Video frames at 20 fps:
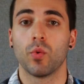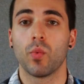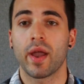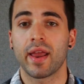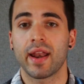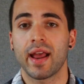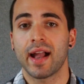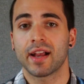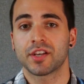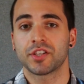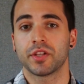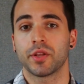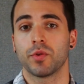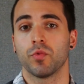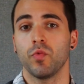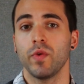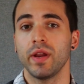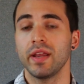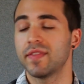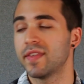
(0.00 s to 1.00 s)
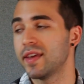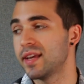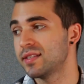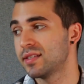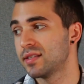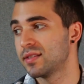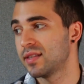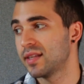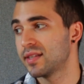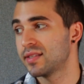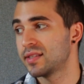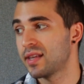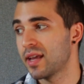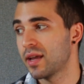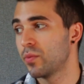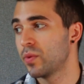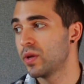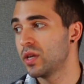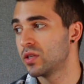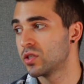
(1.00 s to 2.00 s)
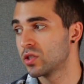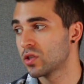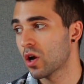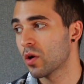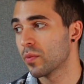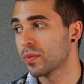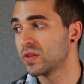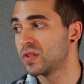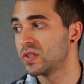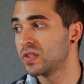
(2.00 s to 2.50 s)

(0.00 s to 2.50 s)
the way to actually read this is, let's say we start with